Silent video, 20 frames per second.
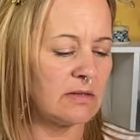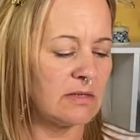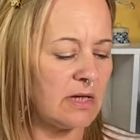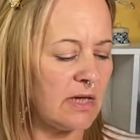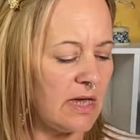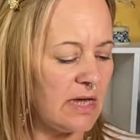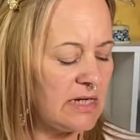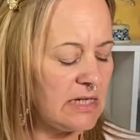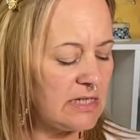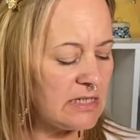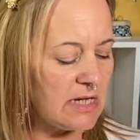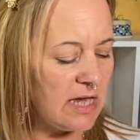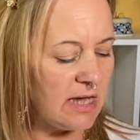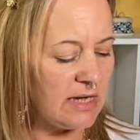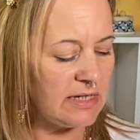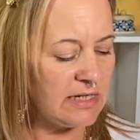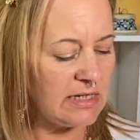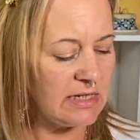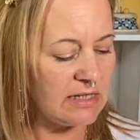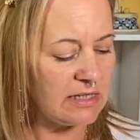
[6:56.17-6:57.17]

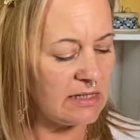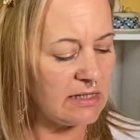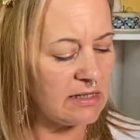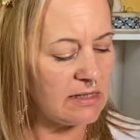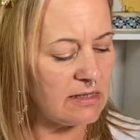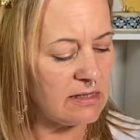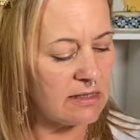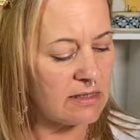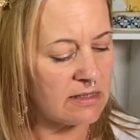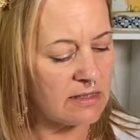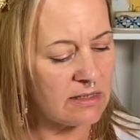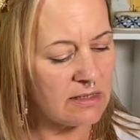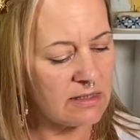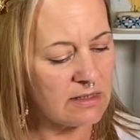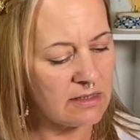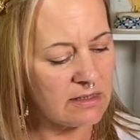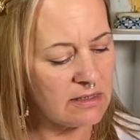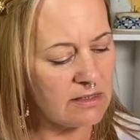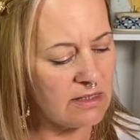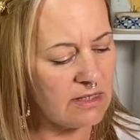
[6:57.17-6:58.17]
tiny little
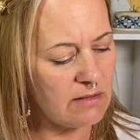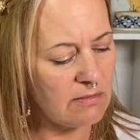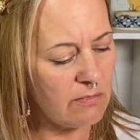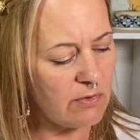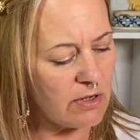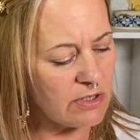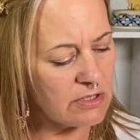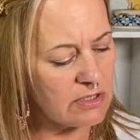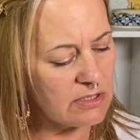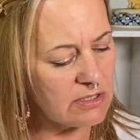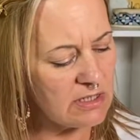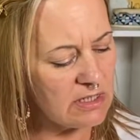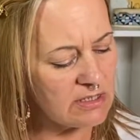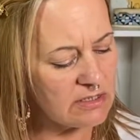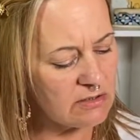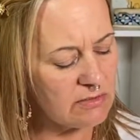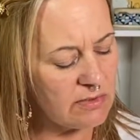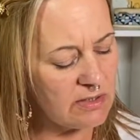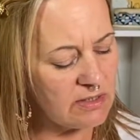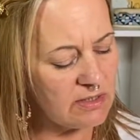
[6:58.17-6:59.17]
thin brushes.
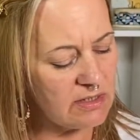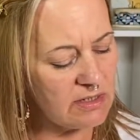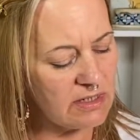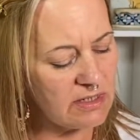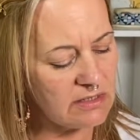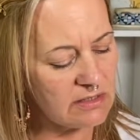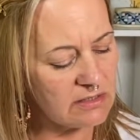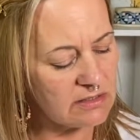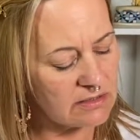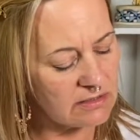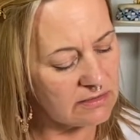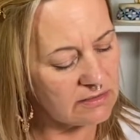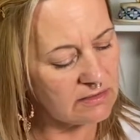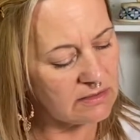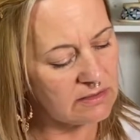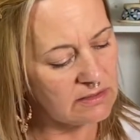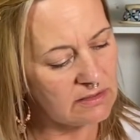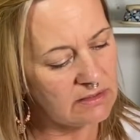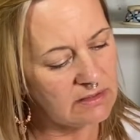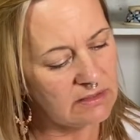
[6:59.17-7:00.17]
That's my thinnest.
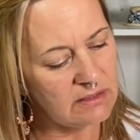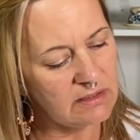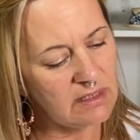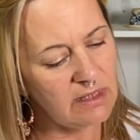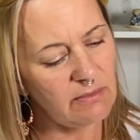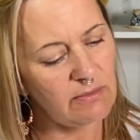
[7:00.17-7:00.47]
There